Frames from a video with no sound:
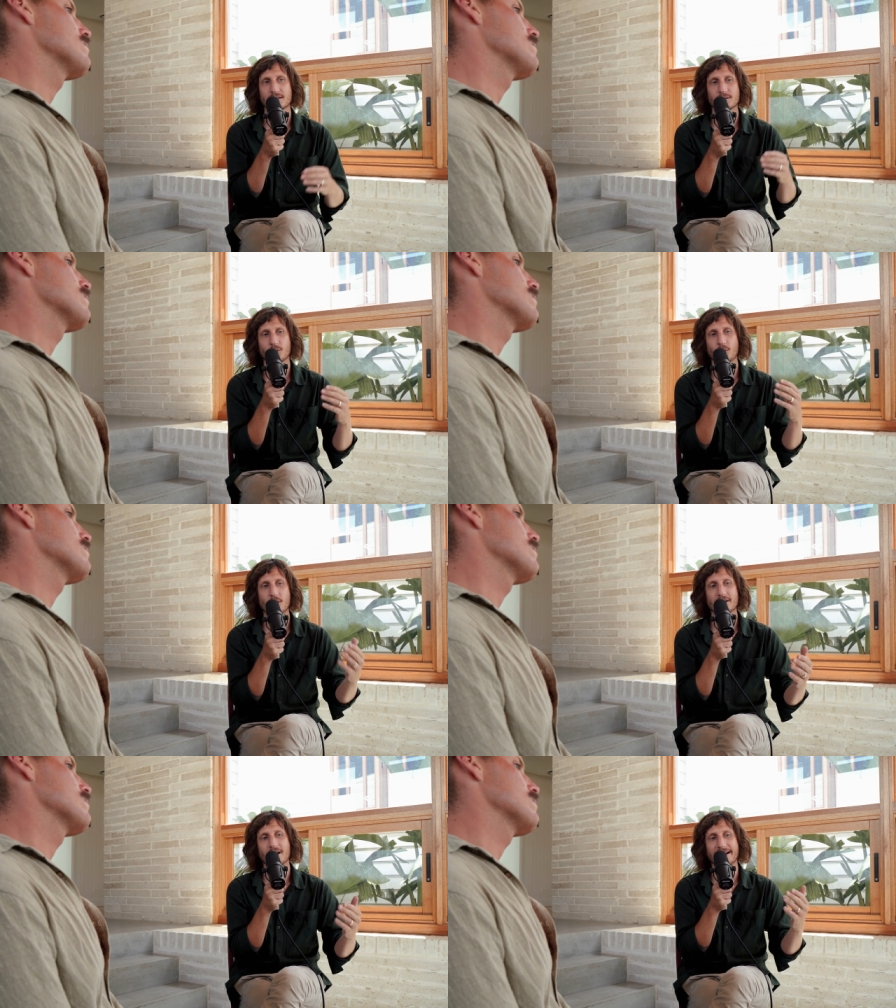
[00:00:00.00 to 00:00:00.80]

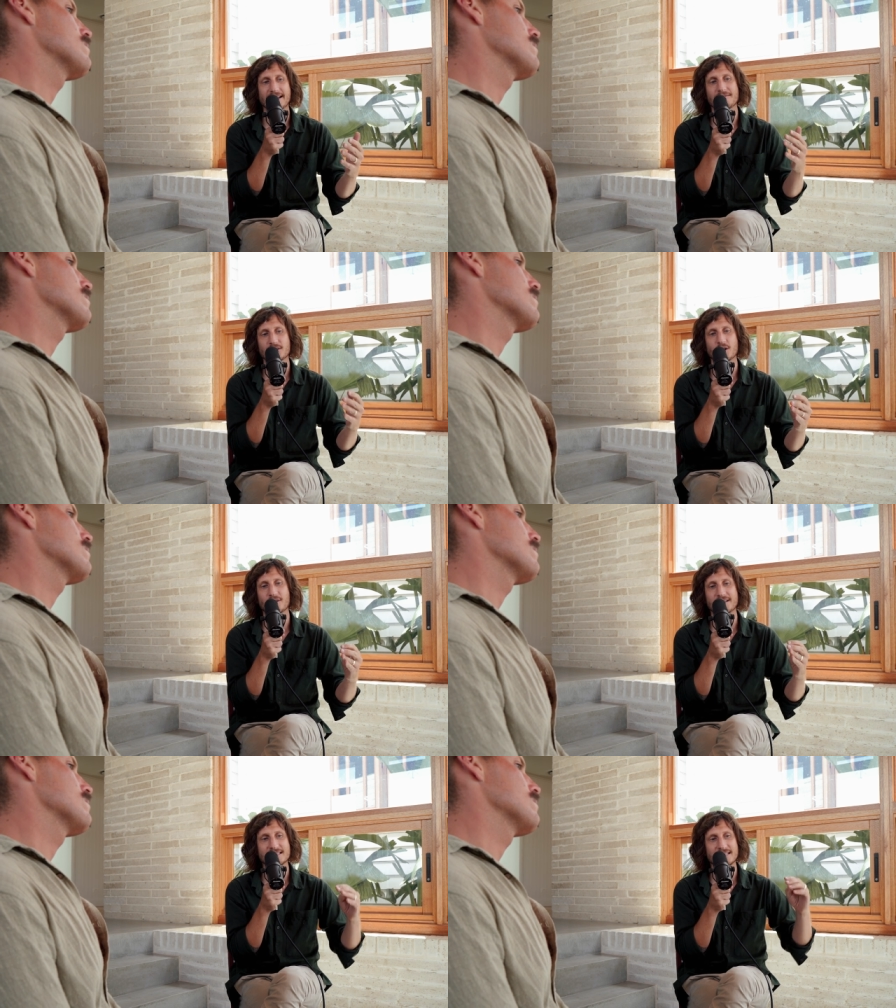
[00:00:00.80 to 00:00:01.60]
what i never know
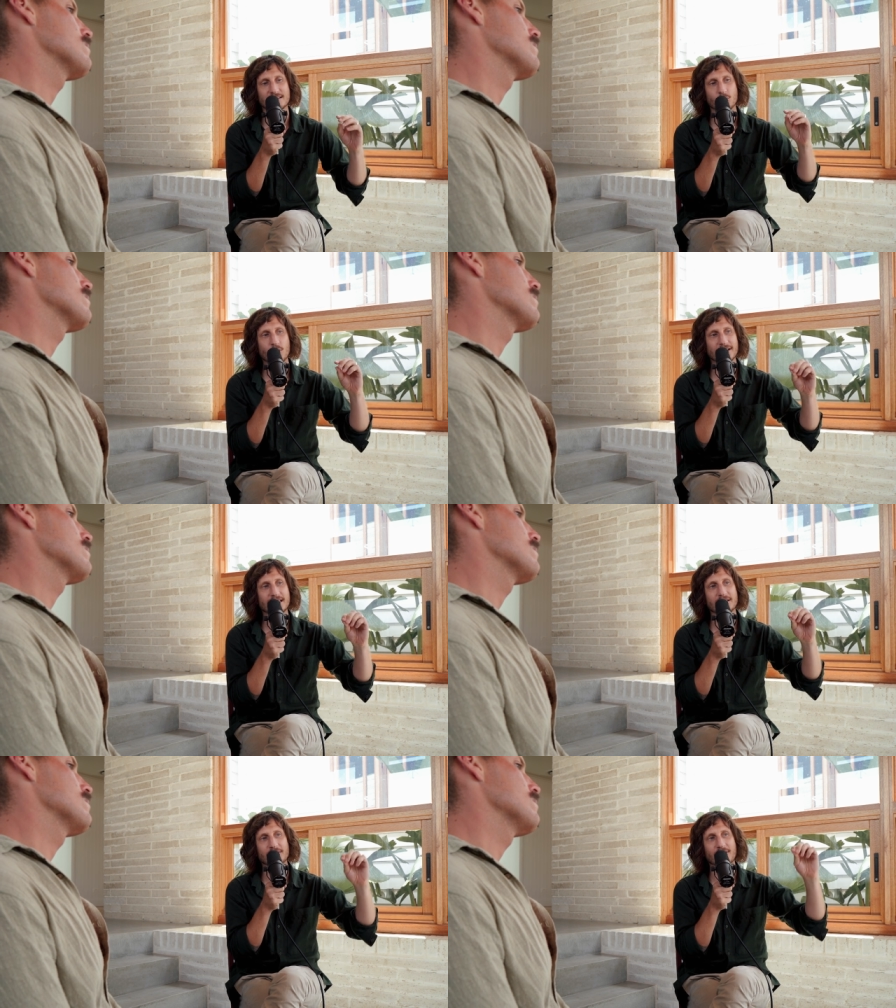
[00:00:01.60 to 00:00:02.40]
is what
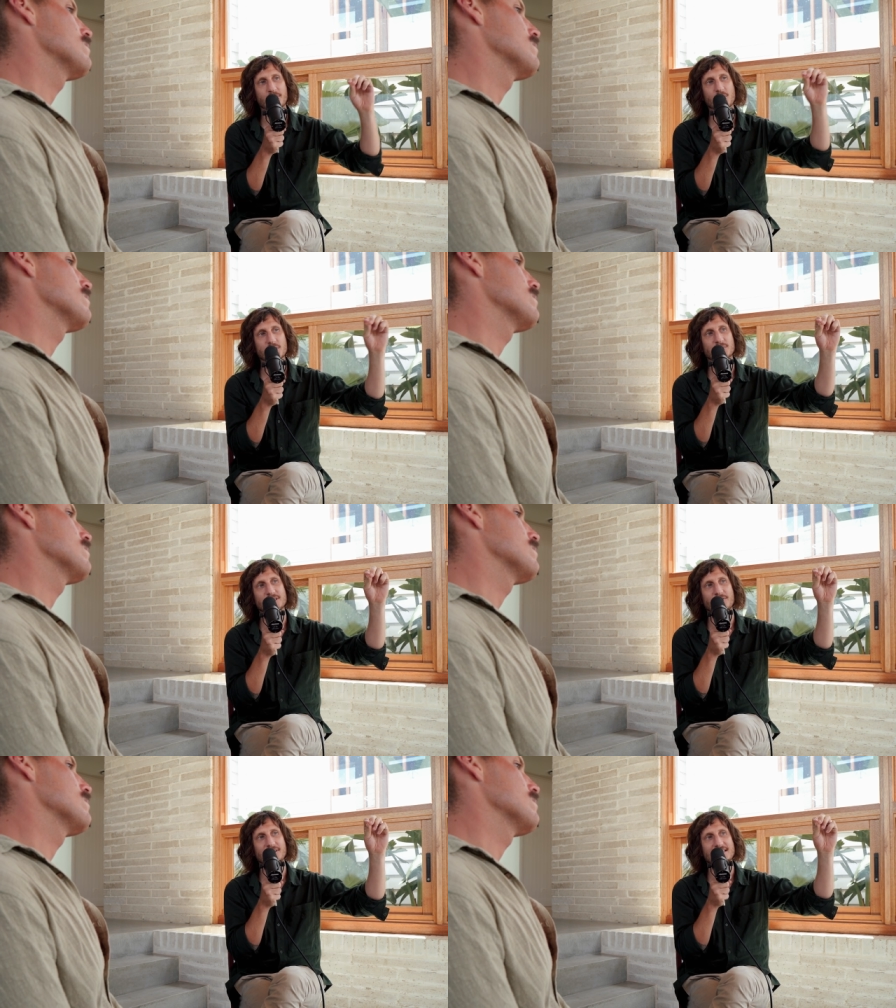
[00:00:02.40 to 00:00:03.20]
if i push
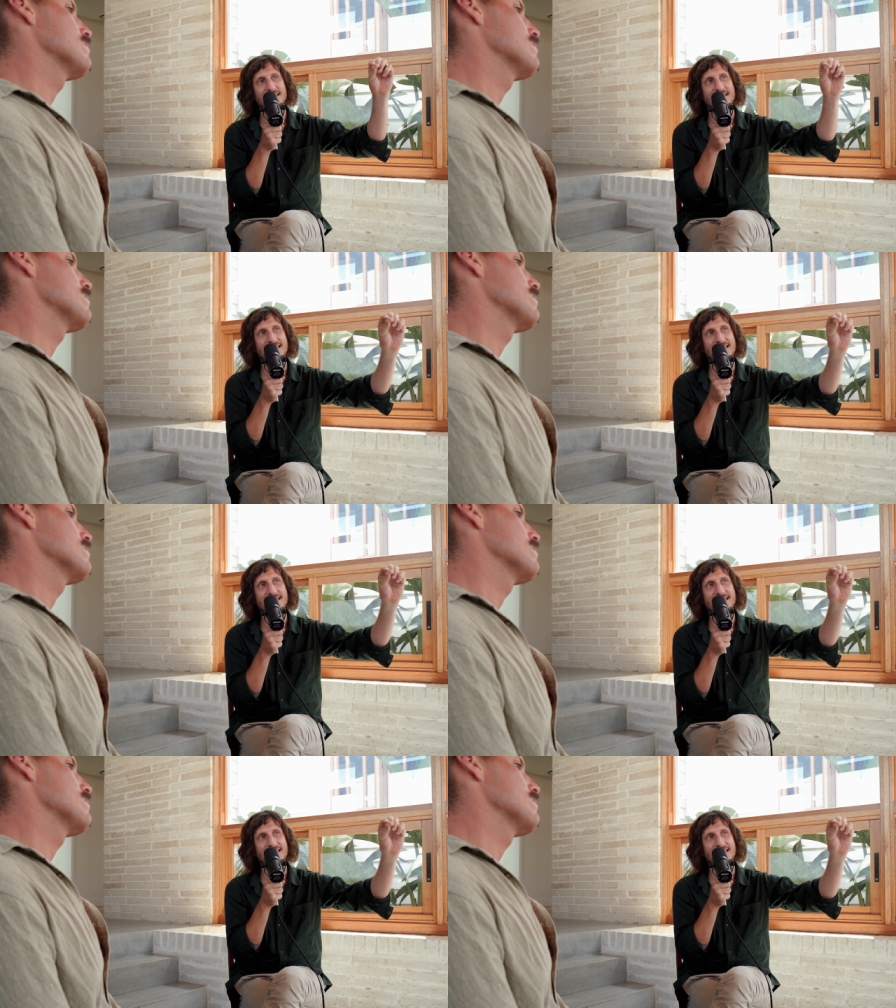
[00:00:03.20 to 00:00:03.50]
myself into